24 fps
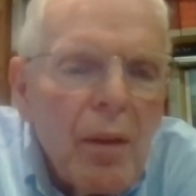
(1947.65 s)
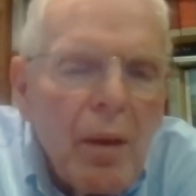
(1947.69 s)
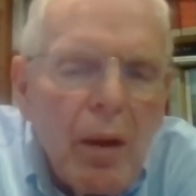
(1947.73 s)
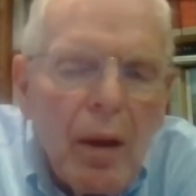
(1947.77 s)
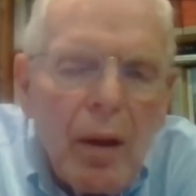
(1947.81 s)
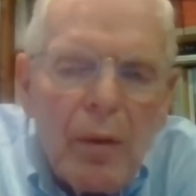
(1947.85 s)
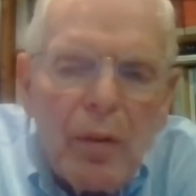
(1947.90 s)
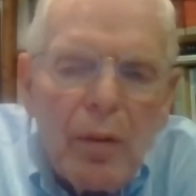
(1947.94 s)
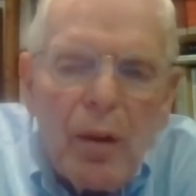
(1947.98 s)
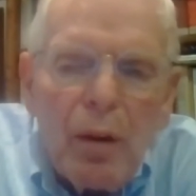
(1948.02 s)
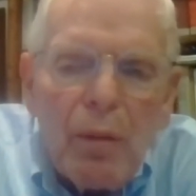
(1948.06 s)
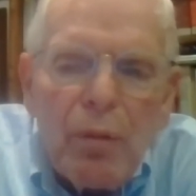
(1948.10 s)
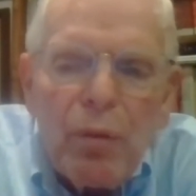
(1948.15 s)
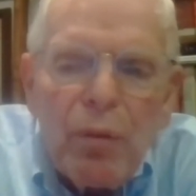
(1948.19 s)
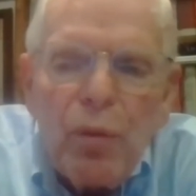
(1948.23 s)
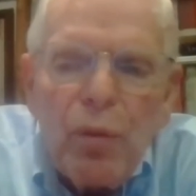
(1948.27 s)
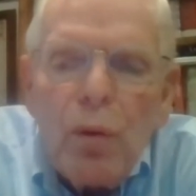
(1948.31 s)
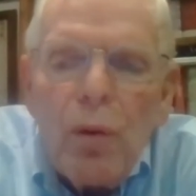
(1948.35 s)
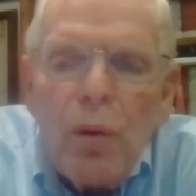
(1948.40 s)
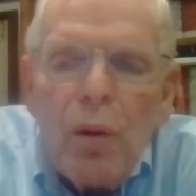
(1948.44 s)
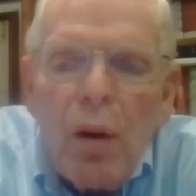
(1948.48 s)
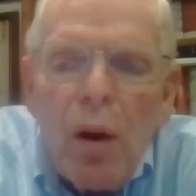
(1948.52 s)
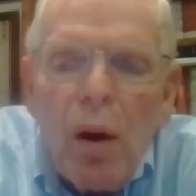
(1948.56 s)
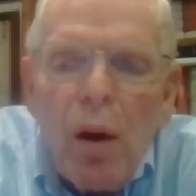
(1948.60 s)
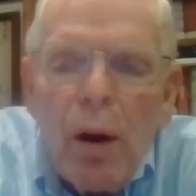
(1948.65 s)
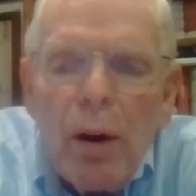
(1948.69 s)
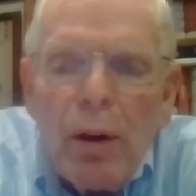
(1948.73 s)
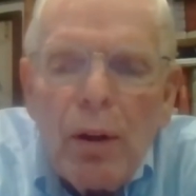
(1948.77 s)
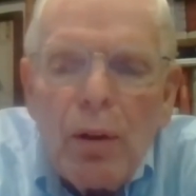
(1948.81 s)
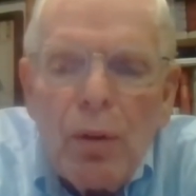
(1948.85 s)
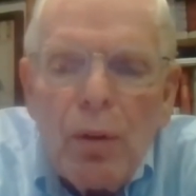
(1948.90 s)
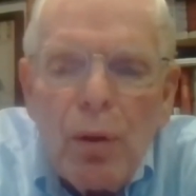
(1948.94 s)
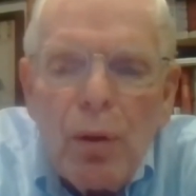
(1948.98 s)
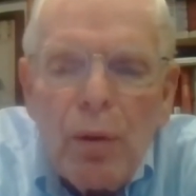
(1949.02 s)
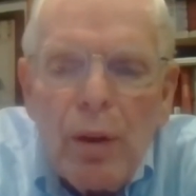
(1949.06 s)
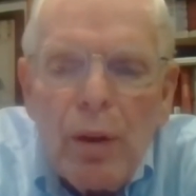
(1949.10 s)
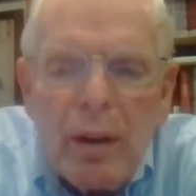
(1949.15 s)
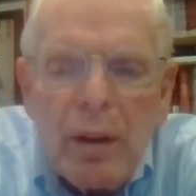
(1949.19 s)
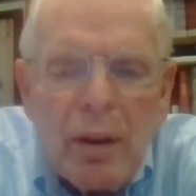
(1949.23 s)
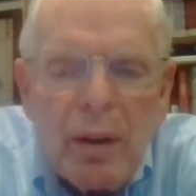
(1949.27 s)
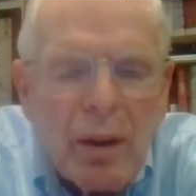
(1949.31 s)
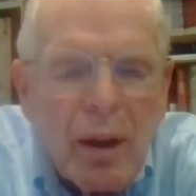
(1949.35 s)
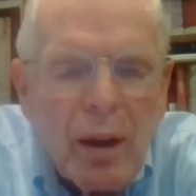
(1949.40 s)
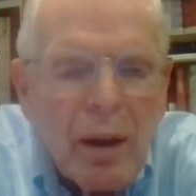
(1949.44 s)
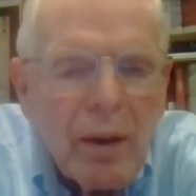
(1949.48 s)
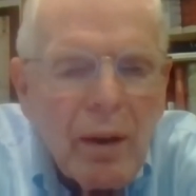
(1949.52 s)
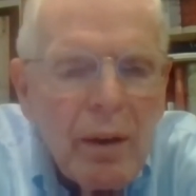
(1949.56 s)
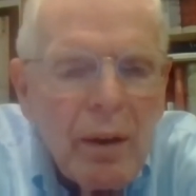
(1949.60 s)
The full article
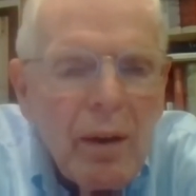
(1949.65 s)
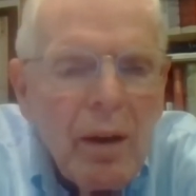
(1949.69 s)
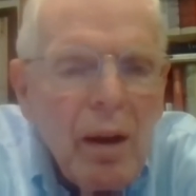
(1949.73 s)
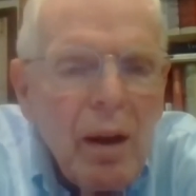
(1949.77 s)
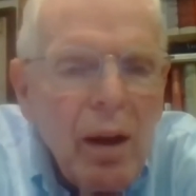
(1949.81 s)
that